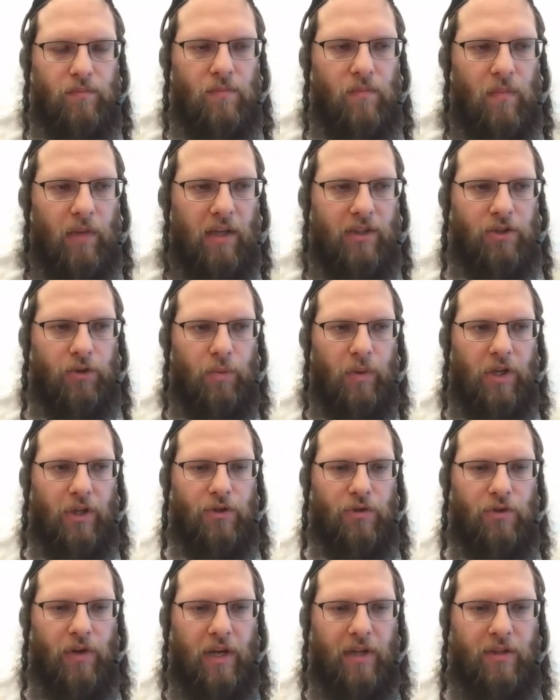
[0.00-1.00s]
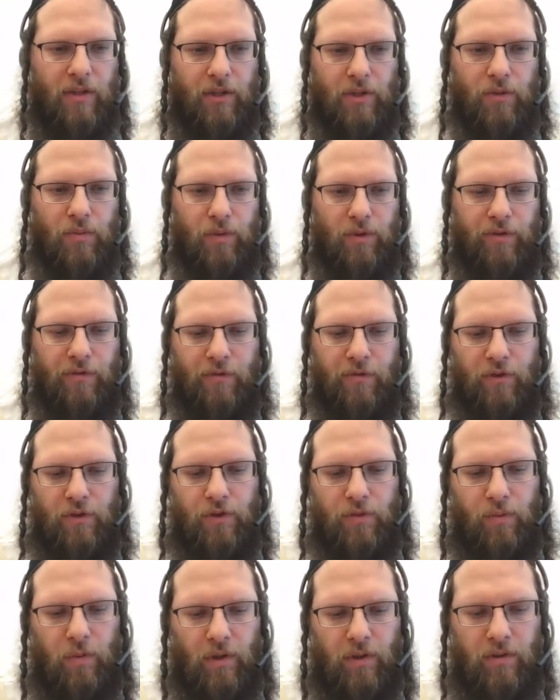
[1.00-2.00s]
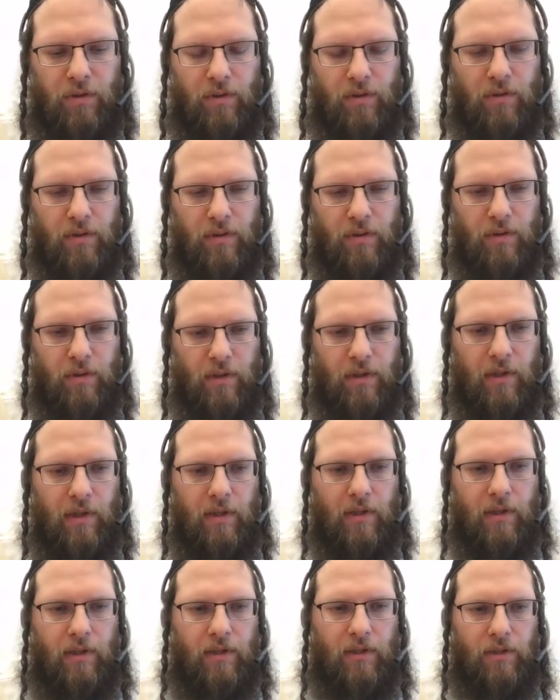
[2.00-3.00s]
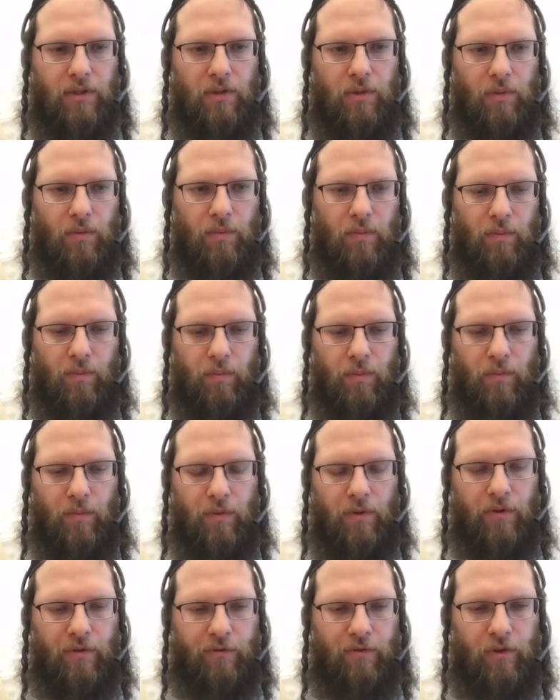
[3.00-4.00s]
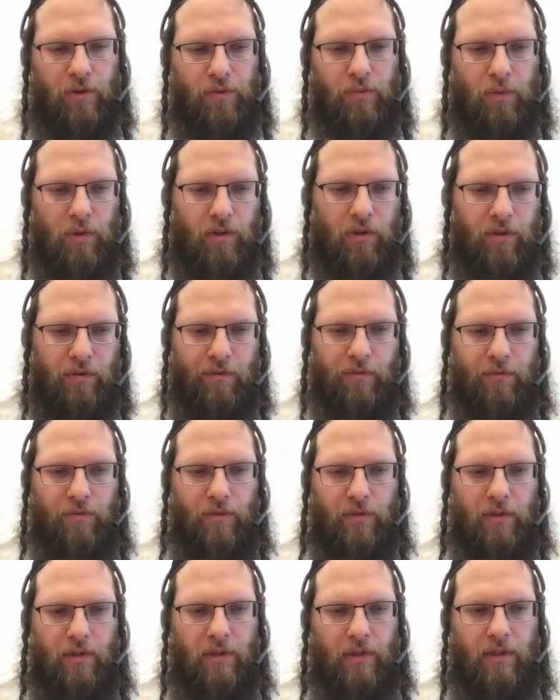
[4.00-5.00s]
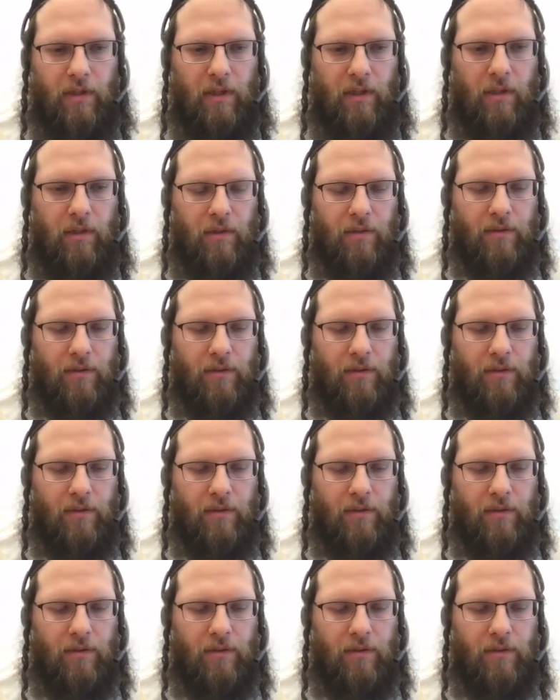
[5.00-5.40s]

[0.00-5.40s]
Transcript: And so we can try this with the first one. So the first one of D,